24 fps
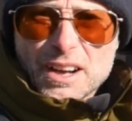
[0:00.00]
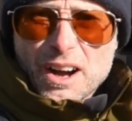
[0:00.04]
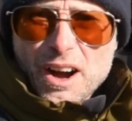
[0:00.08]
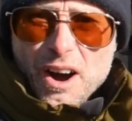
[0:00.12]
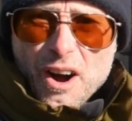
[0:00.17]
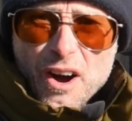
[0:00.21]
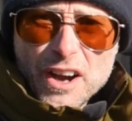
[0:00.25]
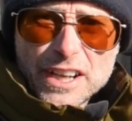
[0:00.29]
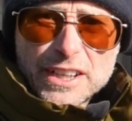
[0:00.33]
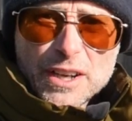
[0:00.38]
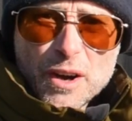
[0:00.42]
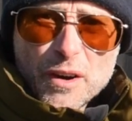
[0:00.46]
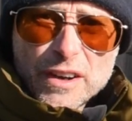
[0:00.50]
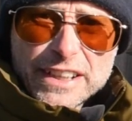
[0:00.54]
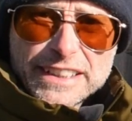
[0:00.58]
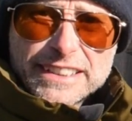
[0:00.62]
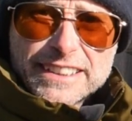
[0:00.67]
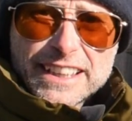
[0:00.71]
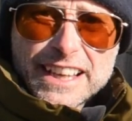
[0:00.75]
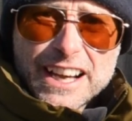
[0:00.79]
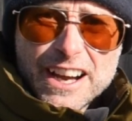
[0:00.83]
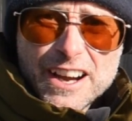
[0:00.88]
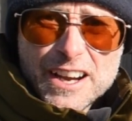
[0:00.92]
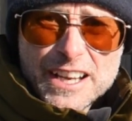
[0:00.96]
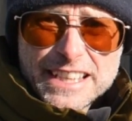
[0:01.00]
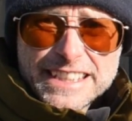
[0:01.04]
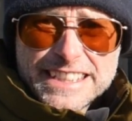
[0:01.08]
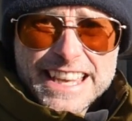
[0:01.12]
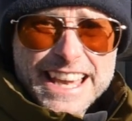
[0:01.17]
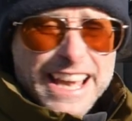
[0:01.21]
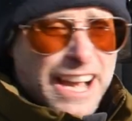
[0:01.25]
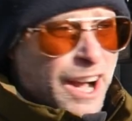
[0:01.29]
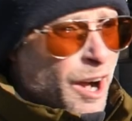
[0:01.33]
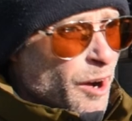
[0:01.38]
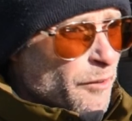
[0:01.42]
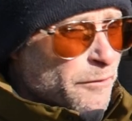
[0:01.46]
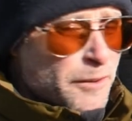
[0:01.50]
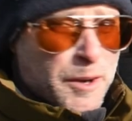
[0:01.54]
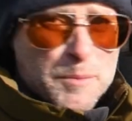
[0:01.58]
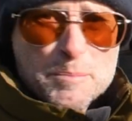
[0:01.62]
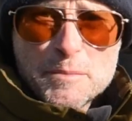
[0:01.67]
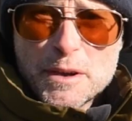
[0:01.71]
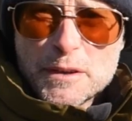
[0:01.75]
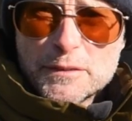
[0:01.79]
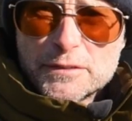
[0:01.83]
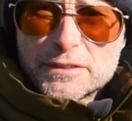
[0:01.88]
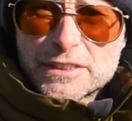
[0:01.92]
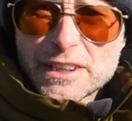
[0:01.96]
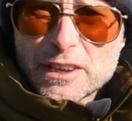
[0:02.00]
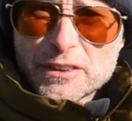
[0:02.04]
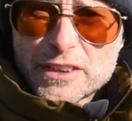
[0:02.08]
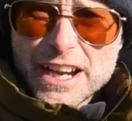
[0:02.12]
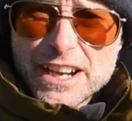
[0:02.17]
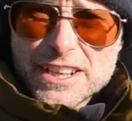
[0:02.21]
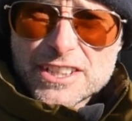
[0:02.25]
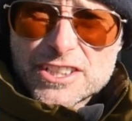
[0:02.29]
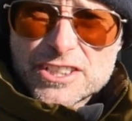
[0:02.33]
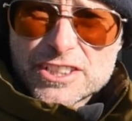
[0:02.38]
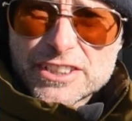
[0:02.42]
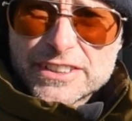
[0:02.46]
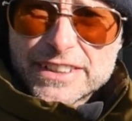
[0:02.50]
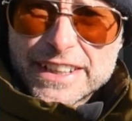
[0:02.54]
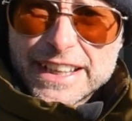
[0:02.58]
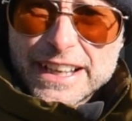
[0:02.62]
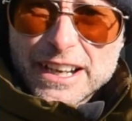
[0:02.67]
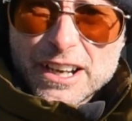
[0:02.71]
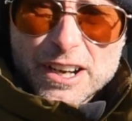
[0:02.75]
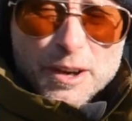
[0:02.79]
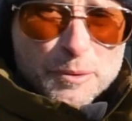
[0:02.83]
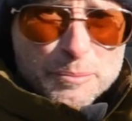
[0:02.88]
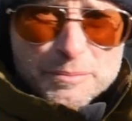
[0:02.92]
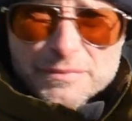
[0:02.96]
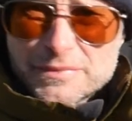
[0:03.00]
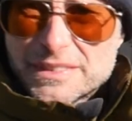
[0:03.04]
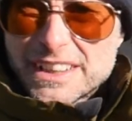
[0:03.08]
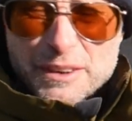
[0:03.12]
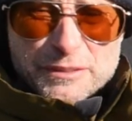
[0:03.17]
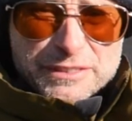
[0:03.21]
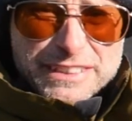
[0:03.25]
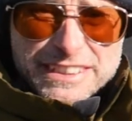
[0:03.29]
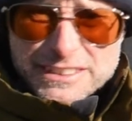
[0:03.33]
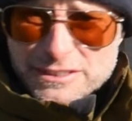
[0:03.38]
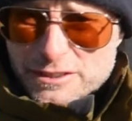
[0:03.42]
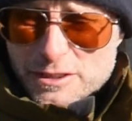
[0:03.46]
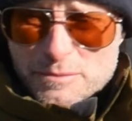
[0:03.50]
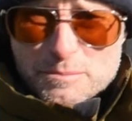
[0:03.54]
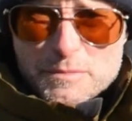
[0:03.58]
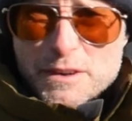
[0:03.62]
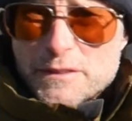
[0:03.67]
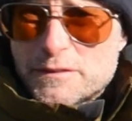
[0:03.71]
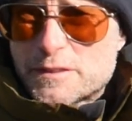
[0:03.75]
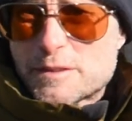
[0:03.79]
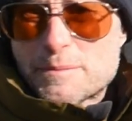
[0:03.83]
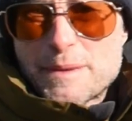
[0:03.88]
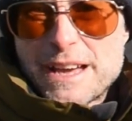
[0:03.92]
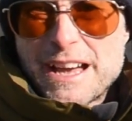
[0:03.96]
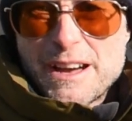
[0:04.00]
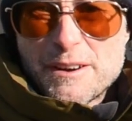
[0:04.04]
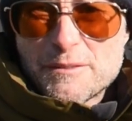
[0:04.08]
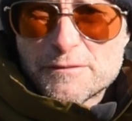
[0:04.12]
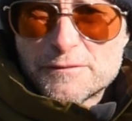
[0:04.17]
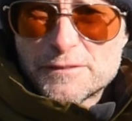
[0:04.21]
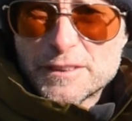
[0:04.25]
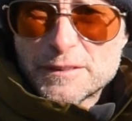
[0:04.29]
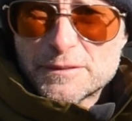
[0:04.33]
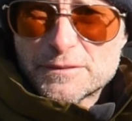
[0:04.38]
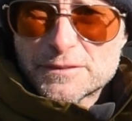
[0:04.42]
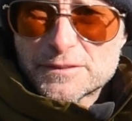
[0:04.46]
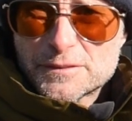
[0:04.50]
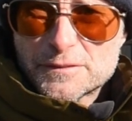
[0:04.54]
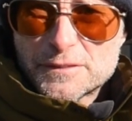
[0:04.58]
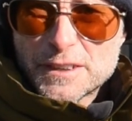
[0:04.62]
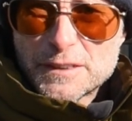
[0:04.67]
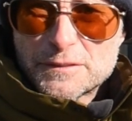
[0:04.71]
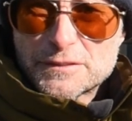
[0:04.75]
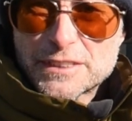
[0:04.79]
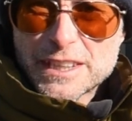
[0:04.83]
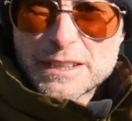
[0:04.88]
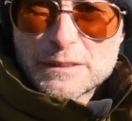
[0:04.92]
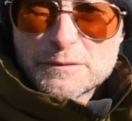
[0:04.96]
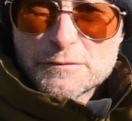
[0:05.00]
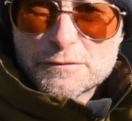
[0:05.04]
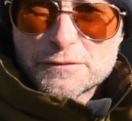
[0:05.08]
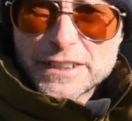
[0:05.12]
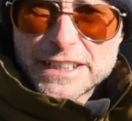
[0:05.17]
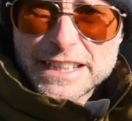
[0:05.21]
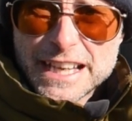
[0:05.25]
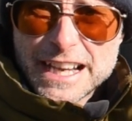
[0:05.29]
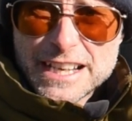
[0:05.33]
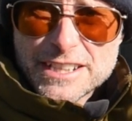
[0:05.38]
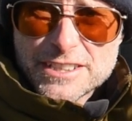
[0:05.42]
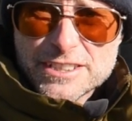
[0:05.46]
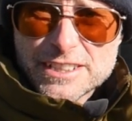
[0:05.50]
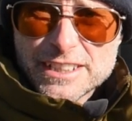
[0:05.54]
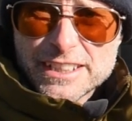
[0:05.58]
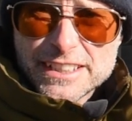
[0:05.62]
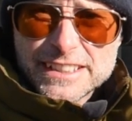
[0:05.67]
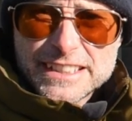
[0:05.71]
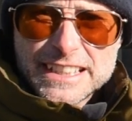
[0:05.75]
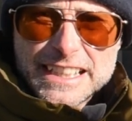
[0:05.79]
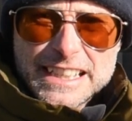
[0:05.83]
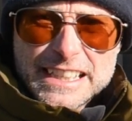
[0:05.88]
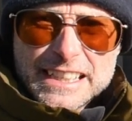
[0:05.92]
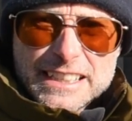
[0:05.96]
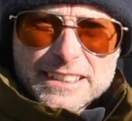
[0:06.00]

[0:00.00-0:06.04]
Hi guys, yeah, I've moved location now. I've literally moved about 15 feet actually.